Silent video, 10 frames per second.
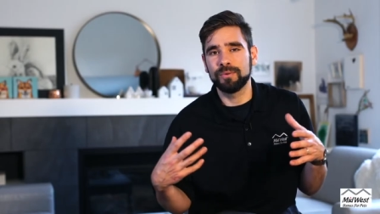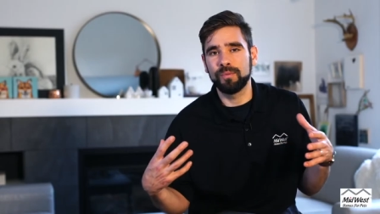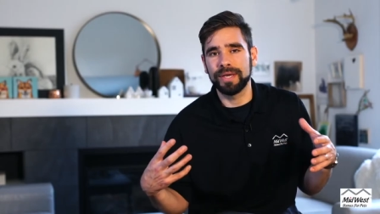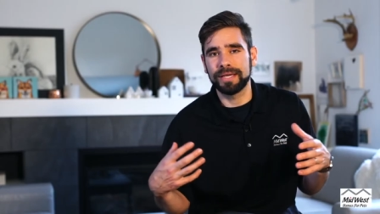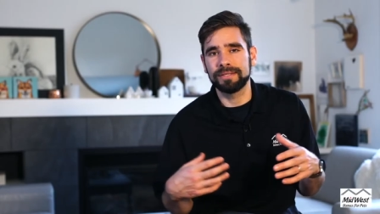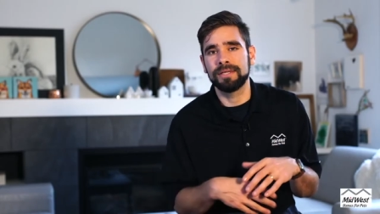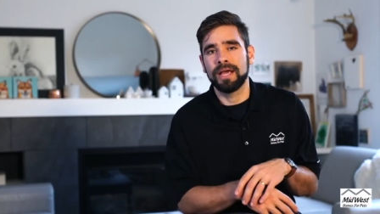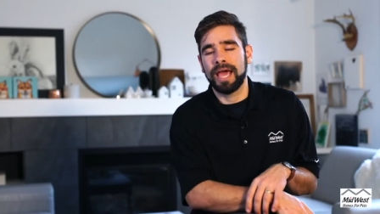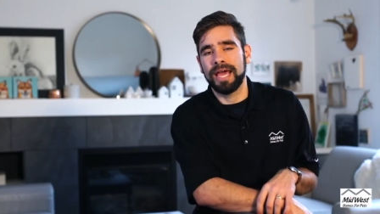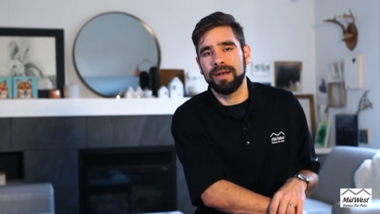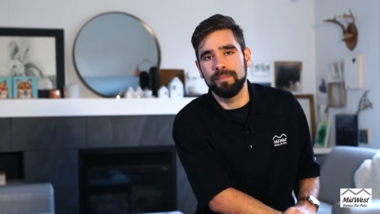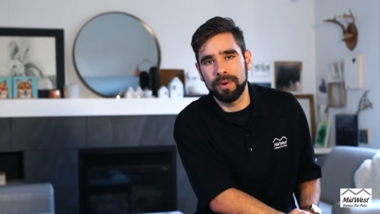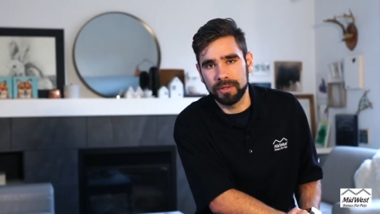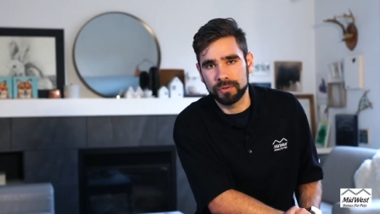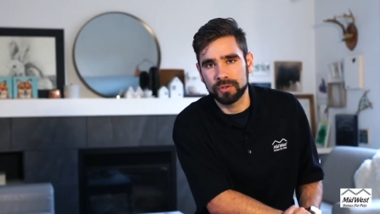the weeks and
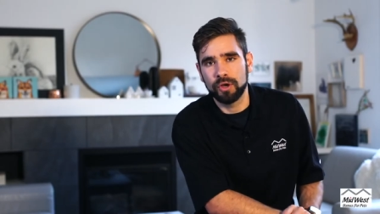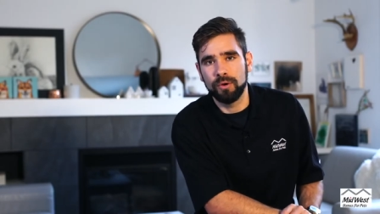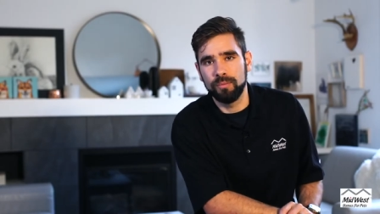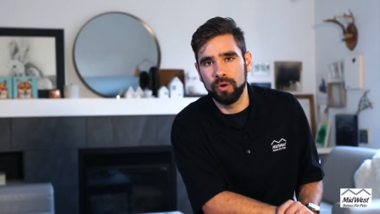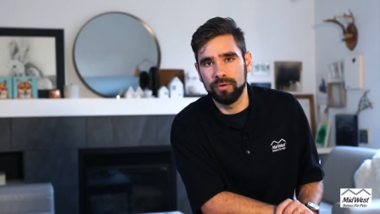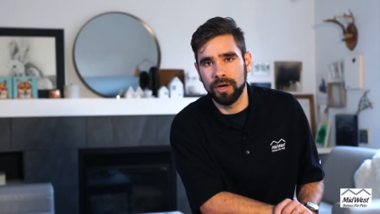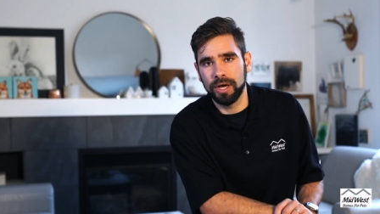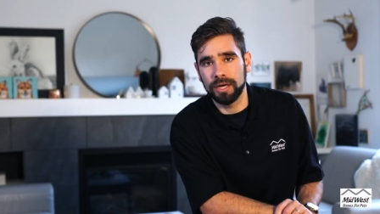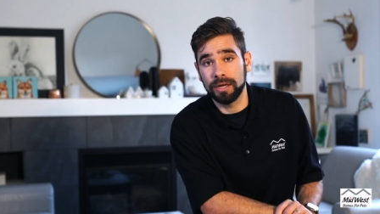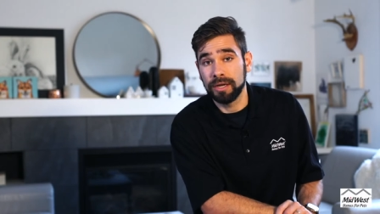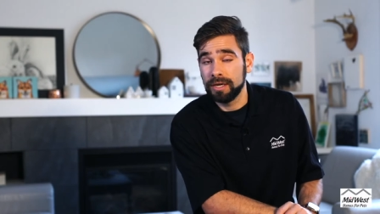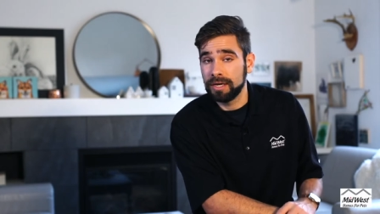months move on.